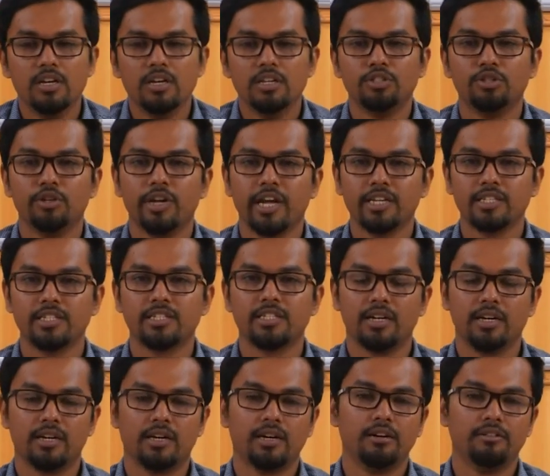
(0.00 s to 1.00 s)
So, next
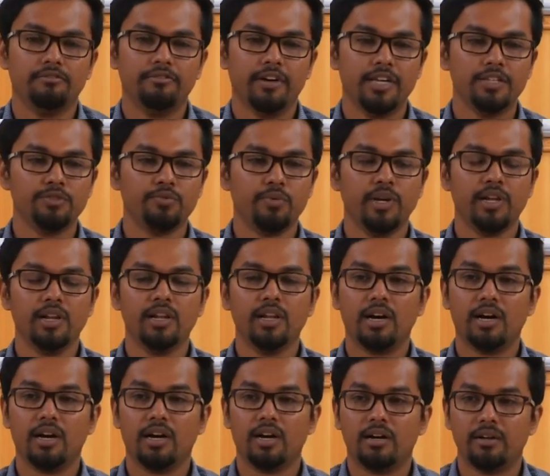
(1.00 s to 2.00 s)
uh, phase we will
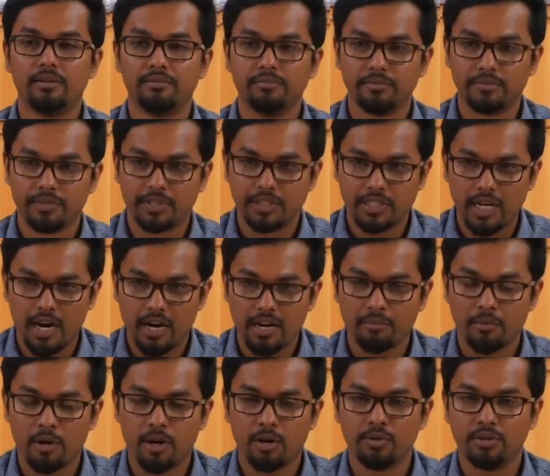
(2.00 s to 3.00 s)
um, start
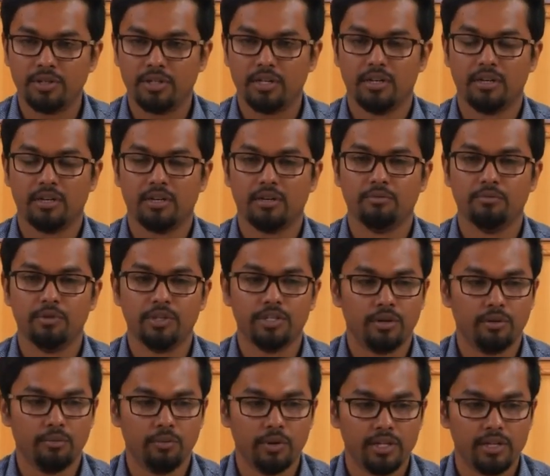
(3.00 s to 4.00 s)
about uh, we will
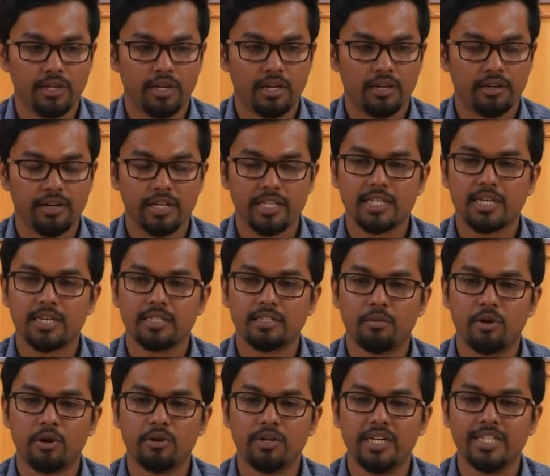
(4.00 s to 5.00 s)
uh, will uh, discuss
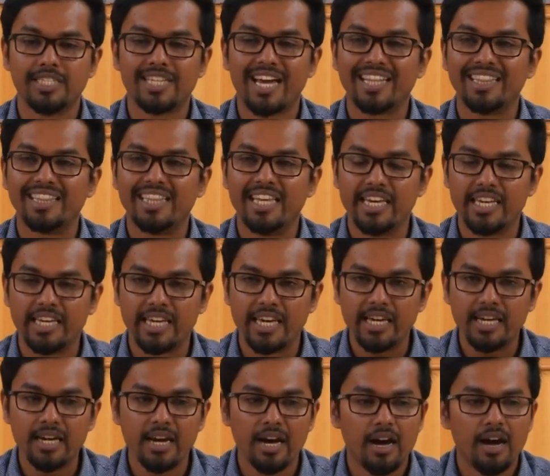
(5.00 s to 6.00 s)
about design
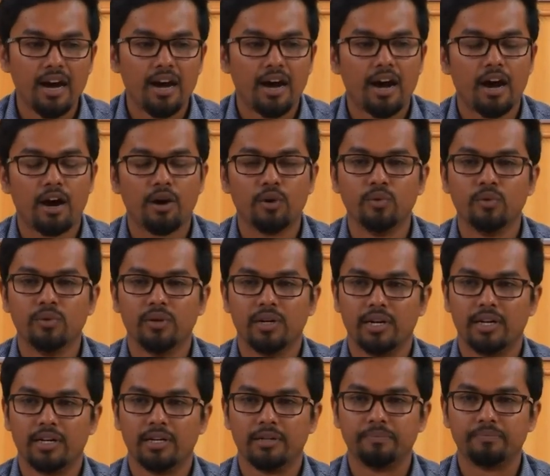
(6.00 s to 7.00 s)
thinking, how
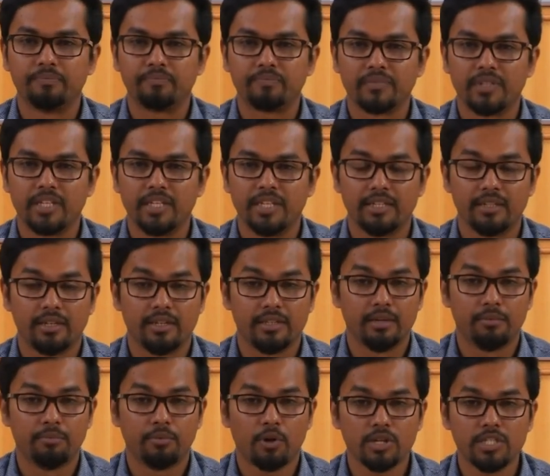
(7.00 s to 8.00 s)
uh, the, uh,
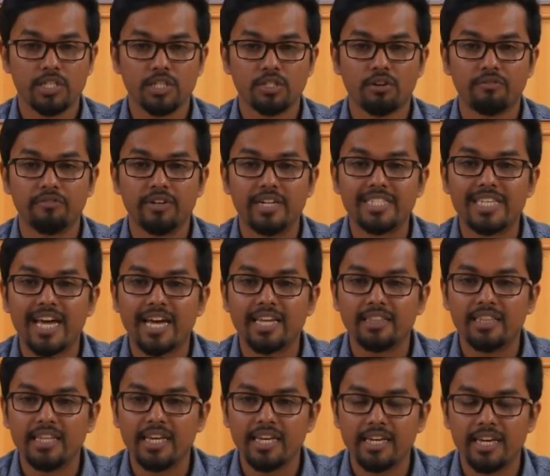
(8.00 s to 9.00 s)
the process of design
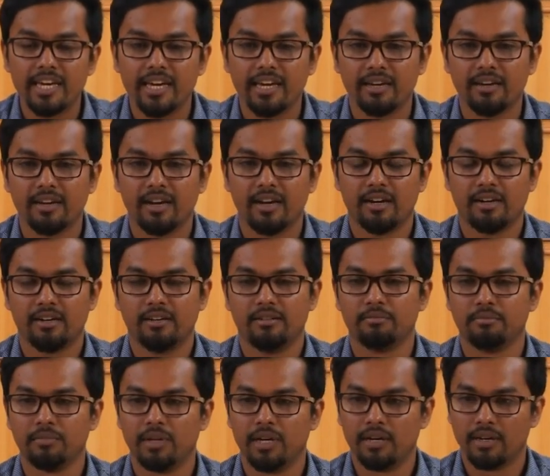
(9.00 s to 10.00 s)
thinking um,
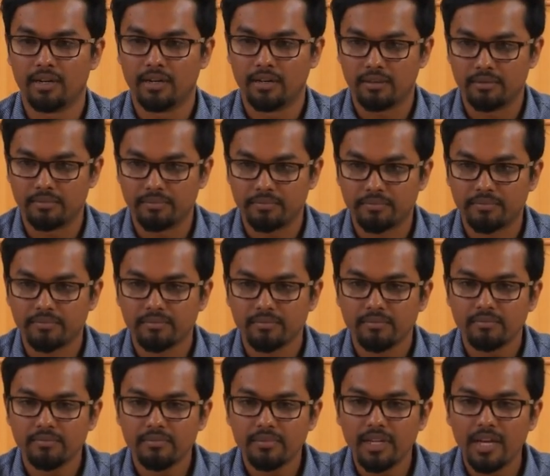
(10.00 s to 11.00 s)
um,
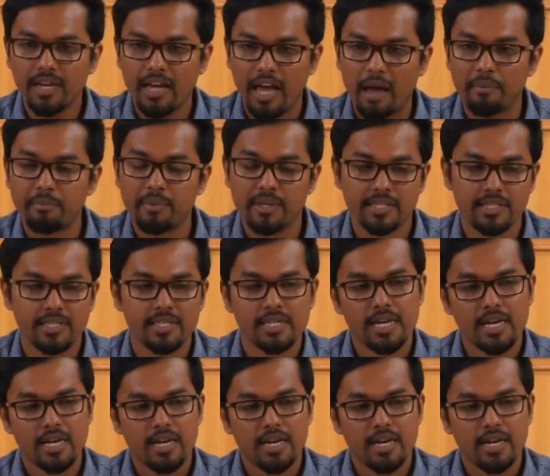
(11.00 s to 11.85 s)
happens.